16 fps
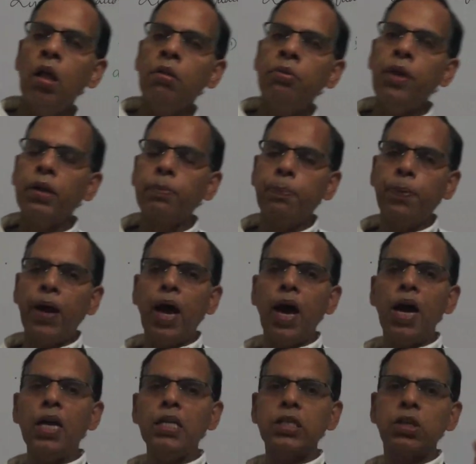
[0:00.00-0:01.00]
the
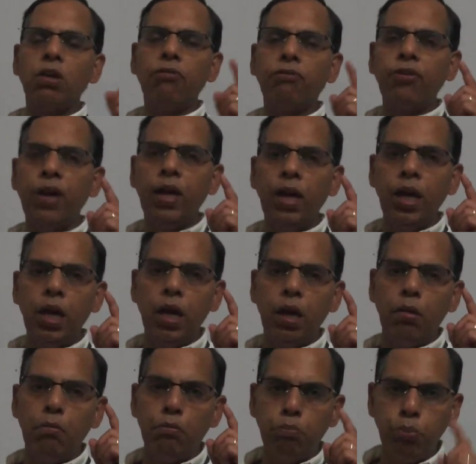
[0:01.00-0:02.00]
price of a
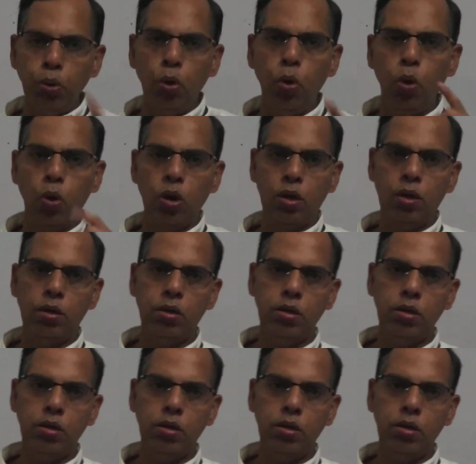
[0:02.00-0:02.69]
book